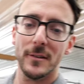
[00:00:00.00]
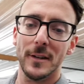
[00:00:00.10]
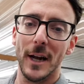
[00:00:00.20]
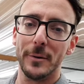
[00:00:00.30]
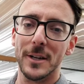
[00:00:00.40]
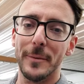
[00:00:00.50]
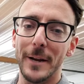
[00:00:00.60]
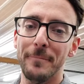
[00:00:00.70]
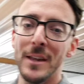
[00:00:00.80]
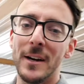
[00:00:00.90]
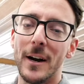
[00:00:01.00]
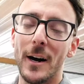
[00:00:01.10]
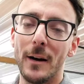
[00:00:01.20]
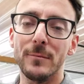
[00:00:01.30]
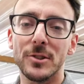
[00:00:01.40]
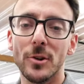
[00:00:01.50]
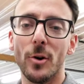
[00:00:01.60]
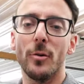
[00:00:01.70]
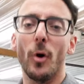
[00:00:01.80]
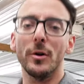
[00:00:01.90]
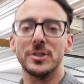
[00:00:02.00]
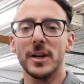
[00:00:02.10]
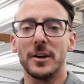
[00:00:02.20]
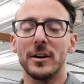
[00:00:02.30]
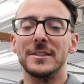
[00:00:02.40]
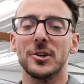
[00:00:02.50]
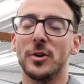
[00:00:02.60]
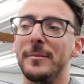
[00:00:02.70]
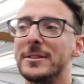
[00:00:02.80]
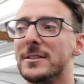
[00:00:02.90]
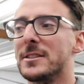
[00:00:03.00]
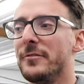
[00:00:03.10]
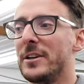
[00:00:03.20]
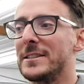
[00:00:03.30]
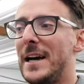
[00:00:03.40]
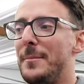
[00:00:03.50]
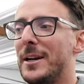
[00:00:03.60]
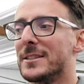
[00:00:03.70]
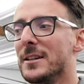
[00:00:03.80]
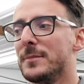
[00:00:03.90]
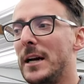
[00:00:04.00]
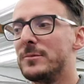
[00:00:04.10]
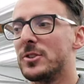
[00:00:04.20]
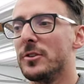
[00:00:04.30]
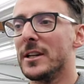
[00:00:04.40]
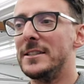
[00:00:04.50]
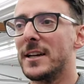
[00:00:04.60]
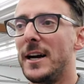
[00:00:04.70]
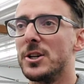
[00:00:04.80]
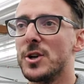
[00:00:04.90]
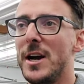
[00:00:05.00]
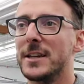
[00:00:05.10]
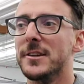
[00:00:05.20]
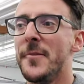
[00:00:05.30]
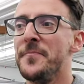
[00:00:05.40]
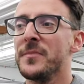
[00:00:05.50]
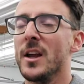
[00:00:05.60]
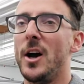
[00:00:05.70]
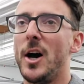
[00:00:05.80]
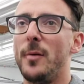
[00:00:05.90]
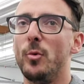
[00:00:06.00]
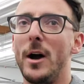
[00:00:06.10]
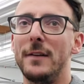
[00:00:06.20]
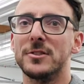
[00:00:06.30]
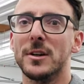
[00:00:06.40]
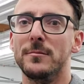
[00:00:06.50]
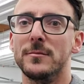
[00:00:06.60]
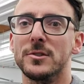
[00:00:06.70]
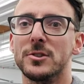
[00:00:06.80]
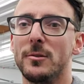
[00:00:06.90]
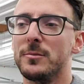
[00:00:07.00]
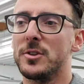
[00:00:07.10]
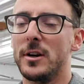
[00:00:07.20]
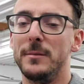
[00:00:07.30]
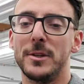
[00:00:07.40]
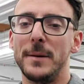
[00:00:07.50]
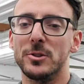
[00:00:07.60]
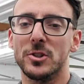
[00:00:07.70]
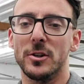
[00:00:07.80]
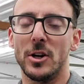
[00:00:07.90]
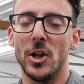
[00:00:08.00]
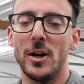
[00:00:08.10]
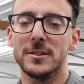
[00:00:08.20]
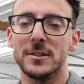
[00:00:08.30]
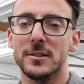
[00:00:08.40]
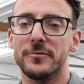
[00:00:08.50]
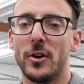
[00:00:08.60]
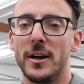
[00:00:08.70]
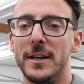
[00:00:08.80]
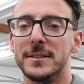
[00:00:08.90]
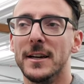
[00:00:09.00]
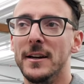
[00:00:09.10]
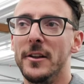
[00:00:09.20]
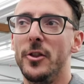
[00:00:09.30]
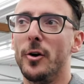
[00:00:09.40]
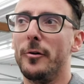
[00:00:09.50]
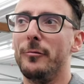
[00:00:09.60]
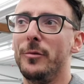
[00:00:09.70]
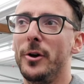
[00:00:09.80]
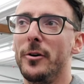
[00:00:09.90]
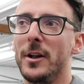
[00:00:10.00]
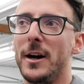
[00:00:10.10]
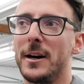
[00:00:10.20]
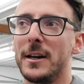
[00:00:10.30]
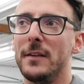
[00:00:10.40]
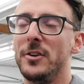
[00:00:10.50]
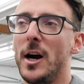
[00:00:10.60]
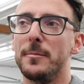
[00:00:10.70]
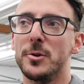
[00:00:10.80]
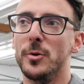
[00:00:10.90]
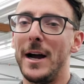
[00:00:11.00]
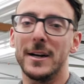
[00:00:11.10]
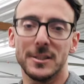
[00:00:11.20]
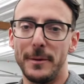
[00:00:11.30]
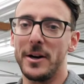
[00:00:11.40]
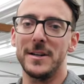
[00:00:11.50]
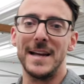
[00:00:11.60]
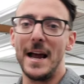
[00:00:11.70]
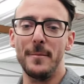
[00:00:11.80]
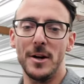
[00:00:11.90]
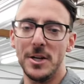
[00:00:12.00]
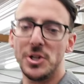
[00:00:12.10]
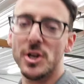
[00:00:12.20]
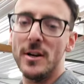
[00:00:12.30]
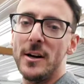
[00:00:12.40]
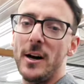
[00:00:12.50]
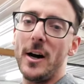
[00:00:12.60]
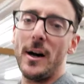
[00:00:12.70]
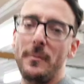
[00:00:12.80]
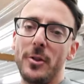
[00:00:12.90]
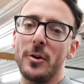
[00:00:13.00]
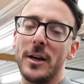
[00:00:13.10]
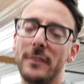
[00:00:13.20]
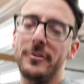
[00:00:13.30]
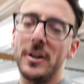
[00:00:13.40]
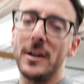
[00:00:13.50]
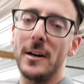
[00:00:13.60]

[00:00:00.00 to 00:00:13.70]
Hey, what's up, man? So always check your lease agreements and stuff like that, because sometimes certain lease contracts will have some type of certain clauses as far as they'll give you up to X amount of damage. They'll give you